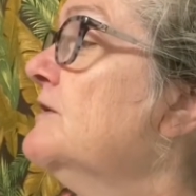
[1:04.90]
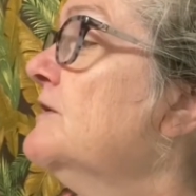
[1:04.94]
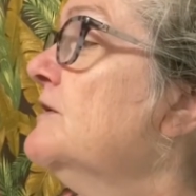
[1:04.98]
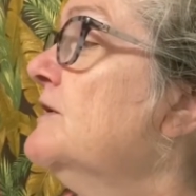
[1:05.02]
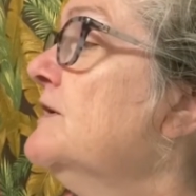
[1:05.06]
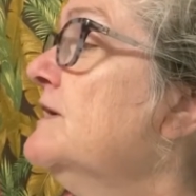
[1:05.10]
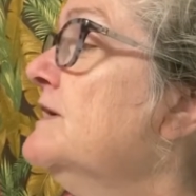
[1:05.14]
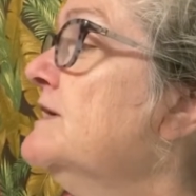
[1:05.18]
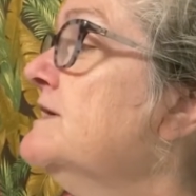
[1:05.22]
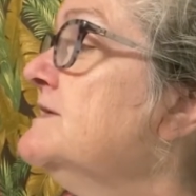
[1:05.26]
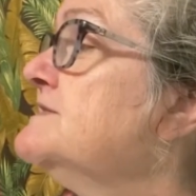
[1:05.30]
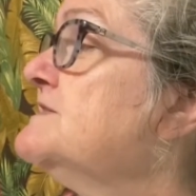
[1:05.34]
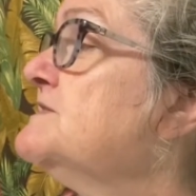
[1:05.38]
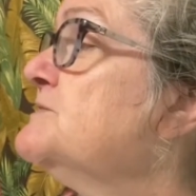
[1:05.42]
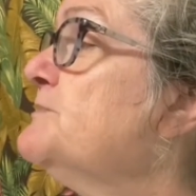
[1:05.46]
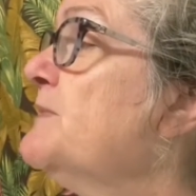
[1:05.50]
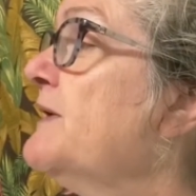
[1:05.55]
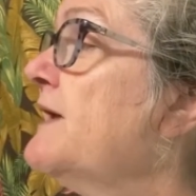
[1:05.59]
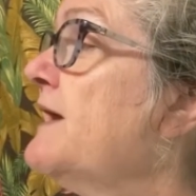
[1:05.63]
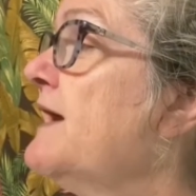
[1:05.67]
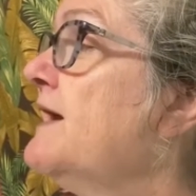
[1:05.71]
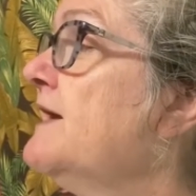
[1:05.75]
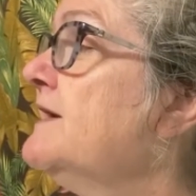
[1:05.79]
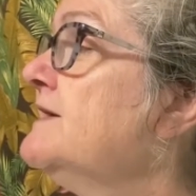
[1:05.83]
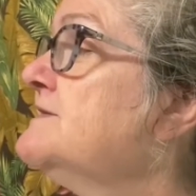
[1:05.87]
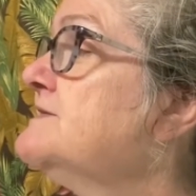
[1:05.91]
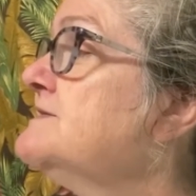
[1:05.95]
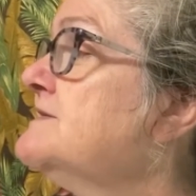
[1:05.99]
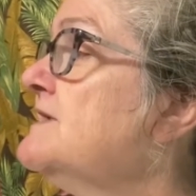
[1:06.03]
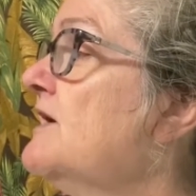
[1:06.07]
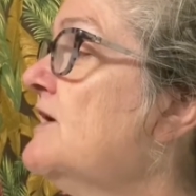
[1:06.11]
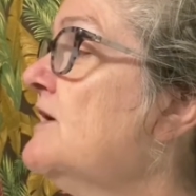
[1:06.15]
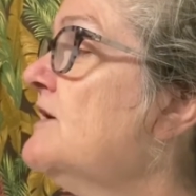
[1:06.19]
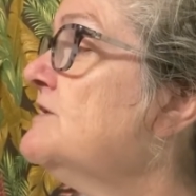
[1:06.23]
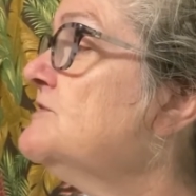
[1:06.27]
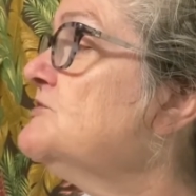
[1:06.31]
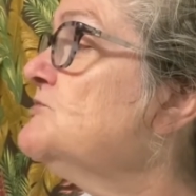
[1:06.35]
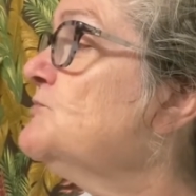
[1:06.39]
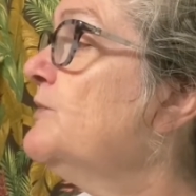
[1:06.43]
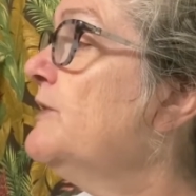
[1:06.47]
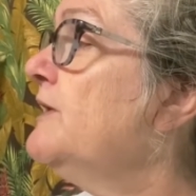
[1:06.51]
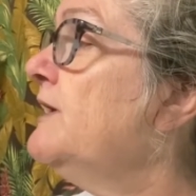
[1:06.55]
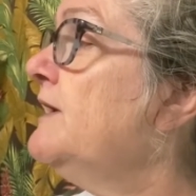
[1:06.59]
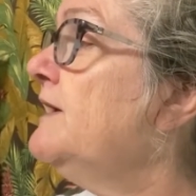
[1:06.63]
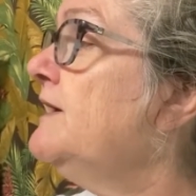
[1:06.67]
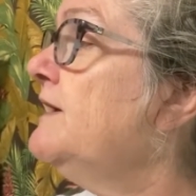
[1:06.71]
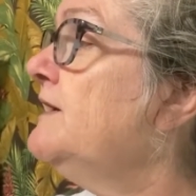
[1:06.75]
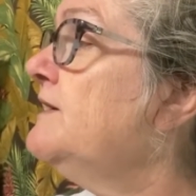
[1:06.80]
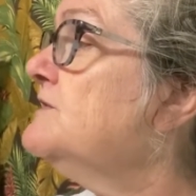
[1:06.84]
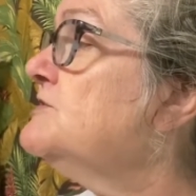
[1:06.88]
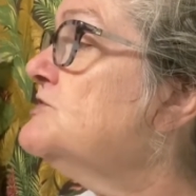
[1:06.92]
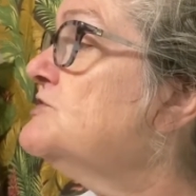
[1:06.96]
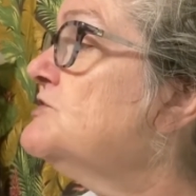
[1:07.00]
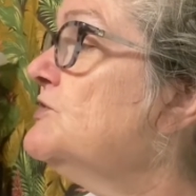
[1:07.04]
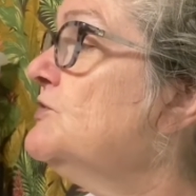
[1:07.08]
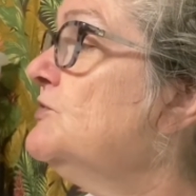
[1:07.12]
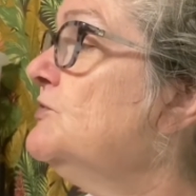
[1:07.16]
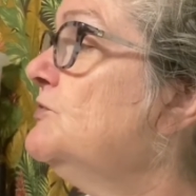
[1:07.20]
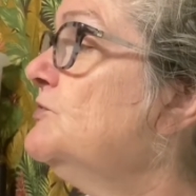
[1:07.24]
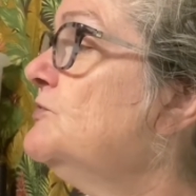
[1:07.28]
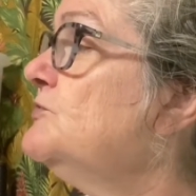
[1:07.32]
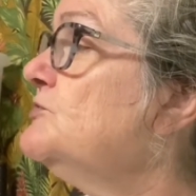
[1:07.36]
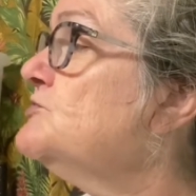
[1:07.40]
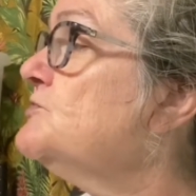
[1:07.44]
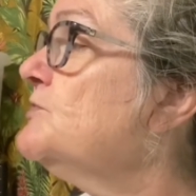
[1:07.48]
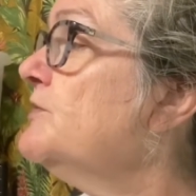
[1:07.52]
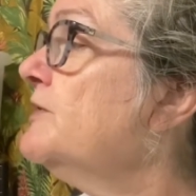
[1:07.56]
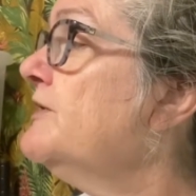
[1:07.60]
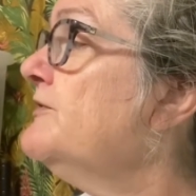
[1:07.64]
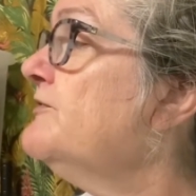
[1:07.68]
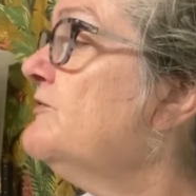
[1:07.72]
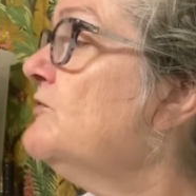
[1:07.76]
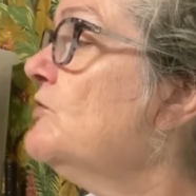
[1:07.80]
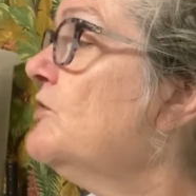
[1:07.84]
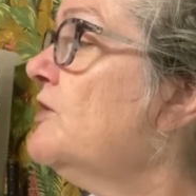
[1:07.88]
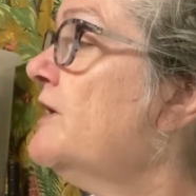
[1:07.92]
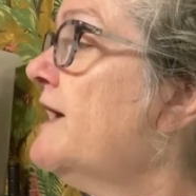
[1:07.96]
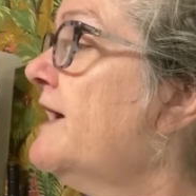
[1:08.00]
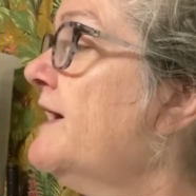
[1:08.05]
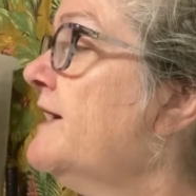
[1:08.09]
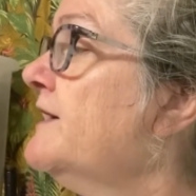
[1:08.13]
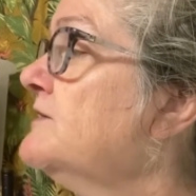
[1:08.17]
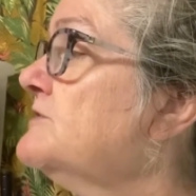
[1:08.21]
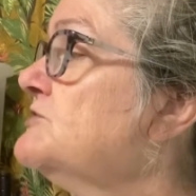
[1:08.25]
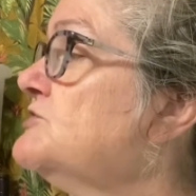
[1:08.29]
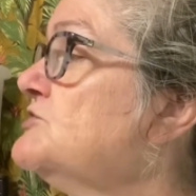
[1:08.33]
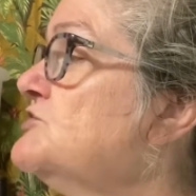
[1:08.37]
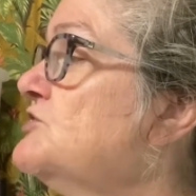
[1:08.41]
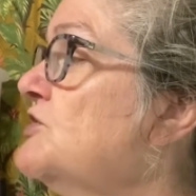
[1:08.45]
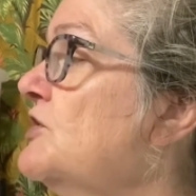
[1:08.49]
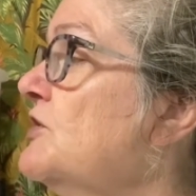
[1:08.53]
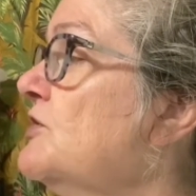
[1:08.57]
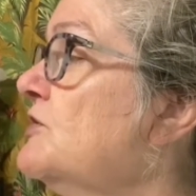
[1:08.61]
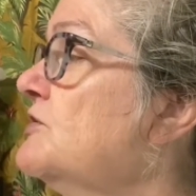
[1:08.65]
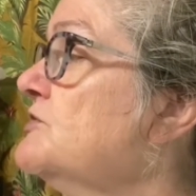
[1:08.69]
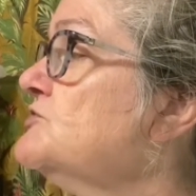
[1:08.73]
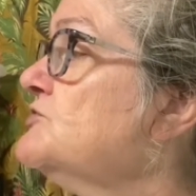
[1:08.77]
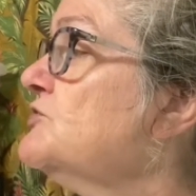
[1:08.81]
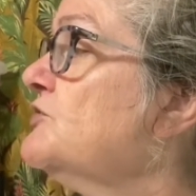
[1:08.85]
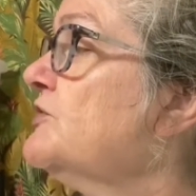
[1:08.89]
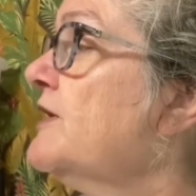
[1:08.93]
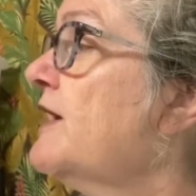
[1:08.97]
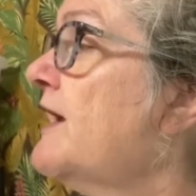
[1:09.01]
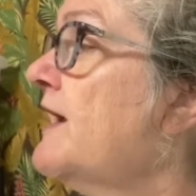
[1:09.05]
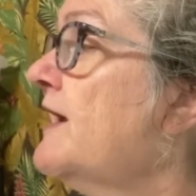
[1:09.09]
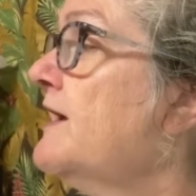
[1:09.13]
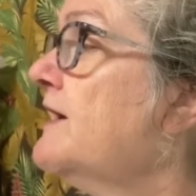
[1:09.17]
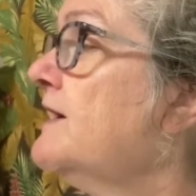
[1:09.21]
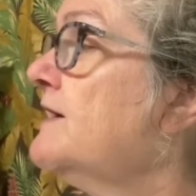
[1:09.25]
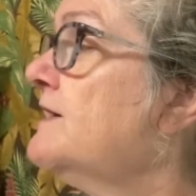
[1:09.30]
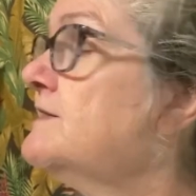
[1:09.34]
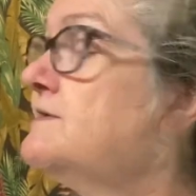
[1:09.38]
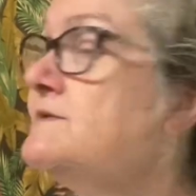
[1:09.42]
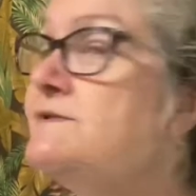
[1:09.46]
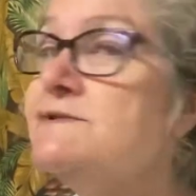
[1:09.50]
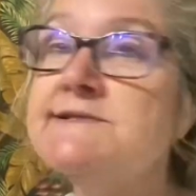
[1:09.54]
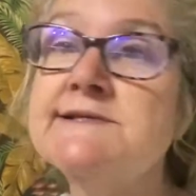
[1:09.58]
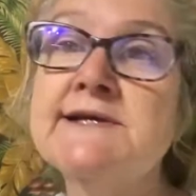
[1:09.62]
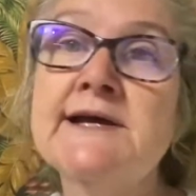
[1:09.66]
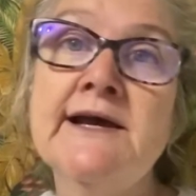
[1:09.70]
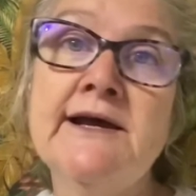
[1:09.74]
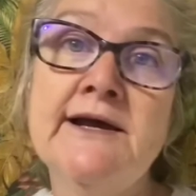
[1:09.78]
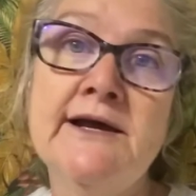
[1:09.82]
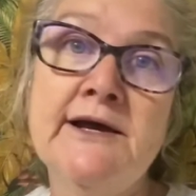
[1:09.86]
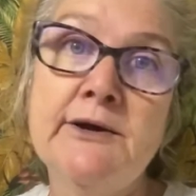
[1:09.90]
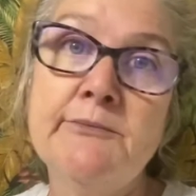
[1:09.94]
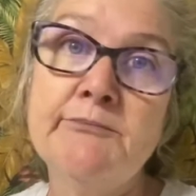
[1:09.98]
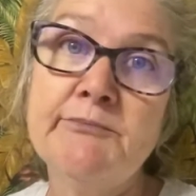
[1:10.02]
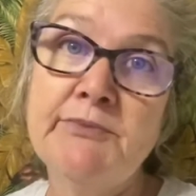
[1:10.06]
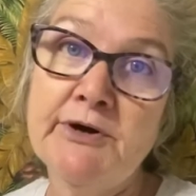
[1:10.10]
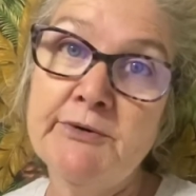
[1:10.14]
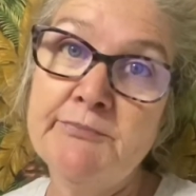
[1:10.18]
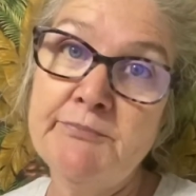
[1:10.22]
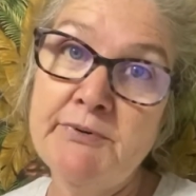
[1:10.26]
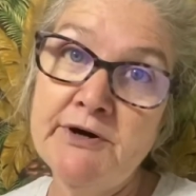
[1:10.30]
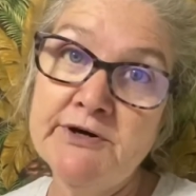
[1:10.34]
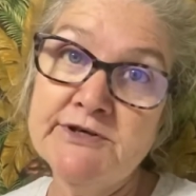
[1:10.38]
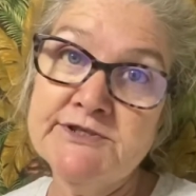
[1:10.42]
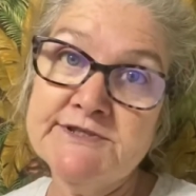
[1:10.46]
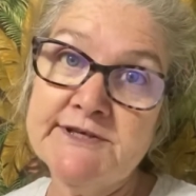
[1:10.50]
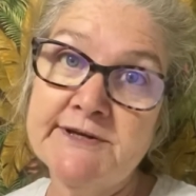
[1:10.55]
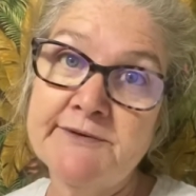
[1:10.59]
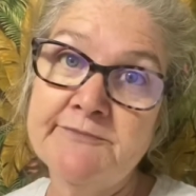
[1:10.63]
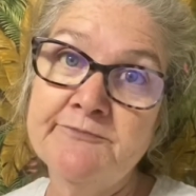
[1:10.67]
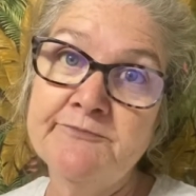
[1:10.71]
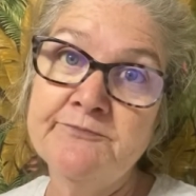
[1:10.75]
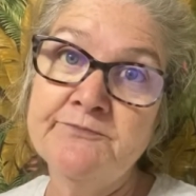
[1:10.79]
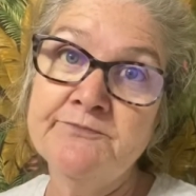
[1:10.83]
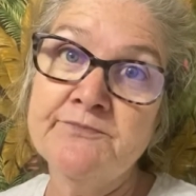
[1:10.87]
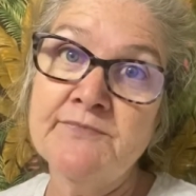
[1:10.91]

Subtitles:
It's spaghetti sauce. We need 2 24-ounce jars or cans per person.